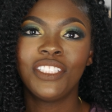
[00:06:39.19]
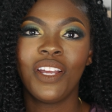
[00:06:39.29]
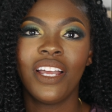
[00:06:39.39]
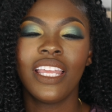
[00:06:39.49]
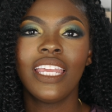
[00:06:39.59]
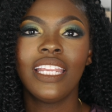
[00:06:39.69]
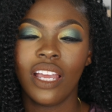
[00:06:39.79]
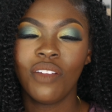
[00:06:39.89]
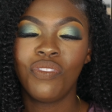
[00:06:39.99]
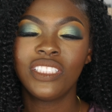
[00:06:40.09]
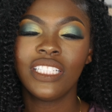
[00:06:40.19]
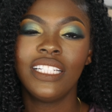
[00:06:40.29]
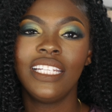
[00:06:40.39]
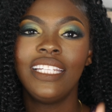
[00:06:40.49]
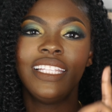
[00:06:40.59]
y'all, it is
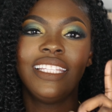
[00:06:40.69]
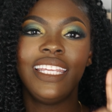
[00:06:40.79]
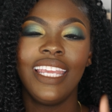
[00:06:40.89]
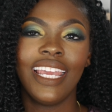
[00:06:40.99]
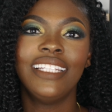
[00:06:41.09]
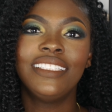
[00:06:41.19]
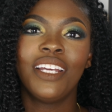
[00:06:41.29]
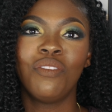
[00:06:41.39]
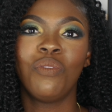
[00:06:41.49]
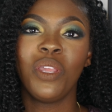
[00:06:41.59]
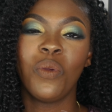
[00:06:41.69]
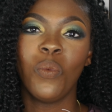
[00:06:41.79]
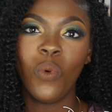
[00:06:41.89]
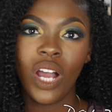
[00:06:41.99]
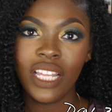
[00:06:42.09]
officially the end of week
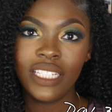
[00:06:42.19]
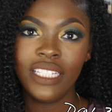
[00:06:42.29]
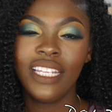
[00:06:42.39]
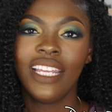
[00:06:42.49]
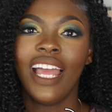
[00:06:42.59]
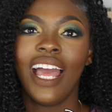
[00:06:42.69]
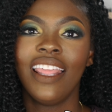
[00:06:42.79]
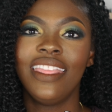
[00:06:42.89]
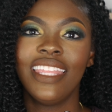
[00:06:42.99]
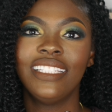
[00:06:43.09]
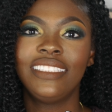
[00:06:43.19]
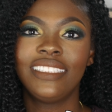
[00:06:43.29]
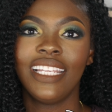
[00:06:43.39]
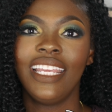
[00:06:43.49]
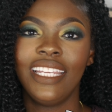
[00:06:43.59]
1.
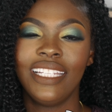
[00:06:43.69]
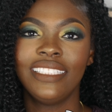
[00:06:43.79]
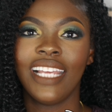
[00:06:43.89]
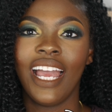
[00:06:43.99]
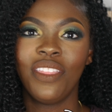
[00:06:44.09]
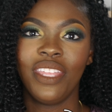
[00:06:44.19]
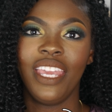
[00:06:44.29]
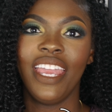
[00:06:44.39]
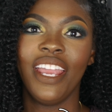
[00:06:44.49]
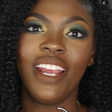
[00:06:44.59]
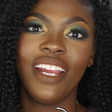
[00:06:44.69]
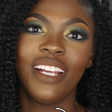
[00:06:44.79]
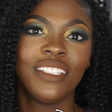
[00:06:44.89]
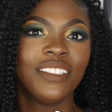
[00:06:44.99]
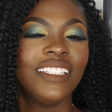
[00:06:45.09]
This is how the
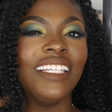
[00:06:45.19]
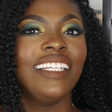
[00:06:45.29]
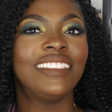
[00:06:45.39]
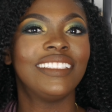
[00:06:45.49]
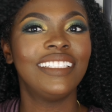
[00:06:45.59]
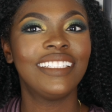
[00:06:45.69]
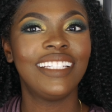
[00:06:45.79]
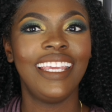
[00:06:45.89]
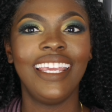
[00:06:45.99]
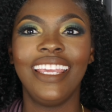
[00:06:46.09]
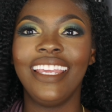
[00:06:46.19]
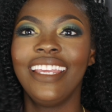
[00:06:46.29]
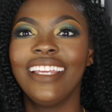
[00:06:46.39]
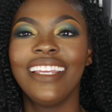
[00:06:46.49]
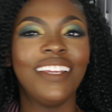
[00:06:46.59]
hair is
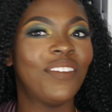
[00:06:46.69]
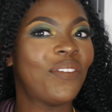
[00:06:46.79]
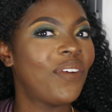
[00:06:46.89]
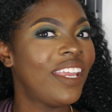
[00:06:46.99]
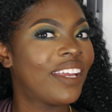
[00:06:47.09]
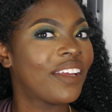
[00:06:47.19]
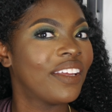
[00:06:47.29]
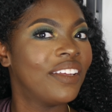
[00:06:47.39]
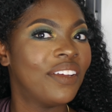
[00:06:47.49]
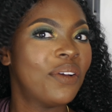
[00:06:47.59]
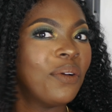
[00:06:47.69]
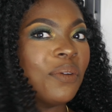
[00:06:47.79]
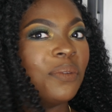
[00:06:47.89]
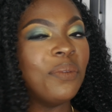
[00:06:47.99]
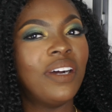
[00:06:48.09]
looking week
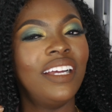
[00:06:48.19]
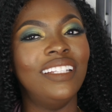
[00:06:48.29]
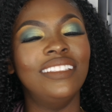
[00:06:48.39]
1.